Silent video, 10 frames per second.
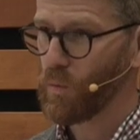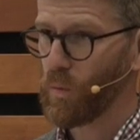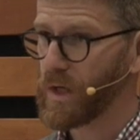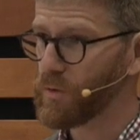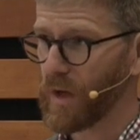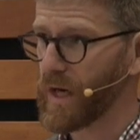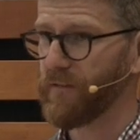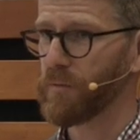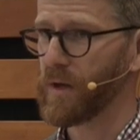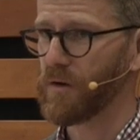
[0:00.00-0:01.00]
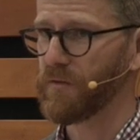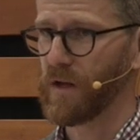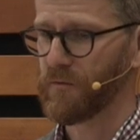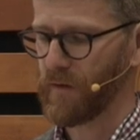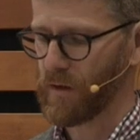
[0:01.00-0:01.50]
We do not have a better
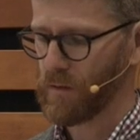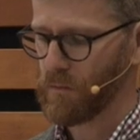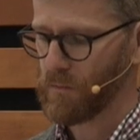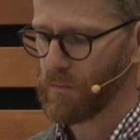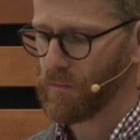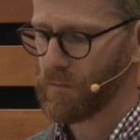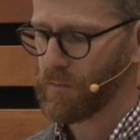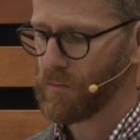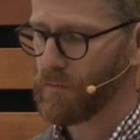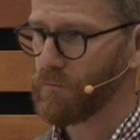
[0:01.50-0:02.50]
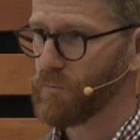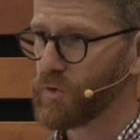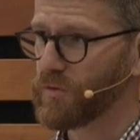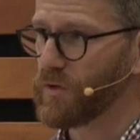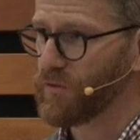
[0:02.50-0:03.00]
fanfare,
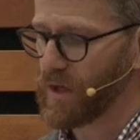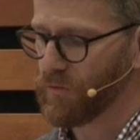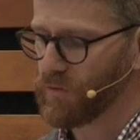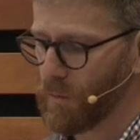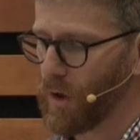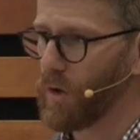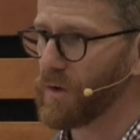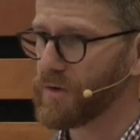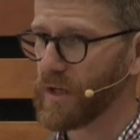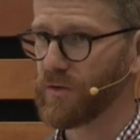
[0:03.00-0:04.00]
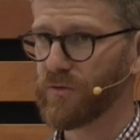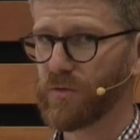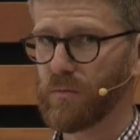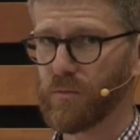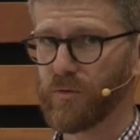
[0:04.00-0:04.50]
just a set of small, dense,
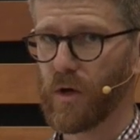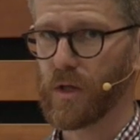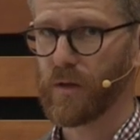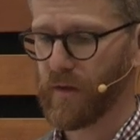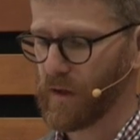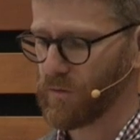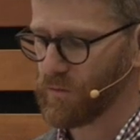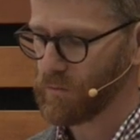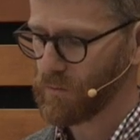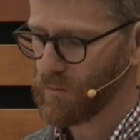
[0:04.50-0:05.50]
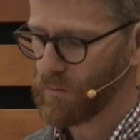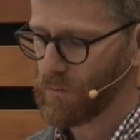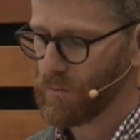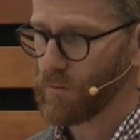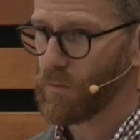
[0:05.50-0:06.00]
solid things.
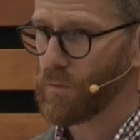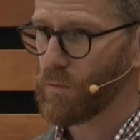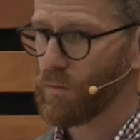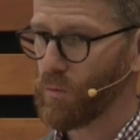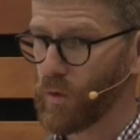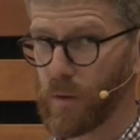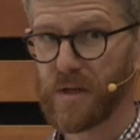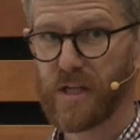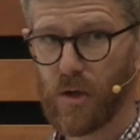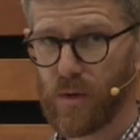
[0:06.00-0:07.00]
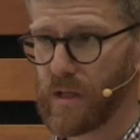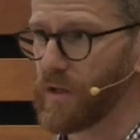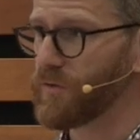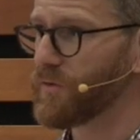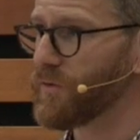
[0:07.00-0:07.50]
We are
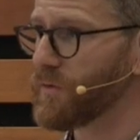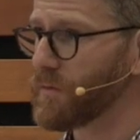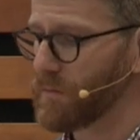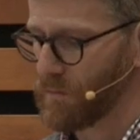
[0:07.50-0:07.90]
materialists.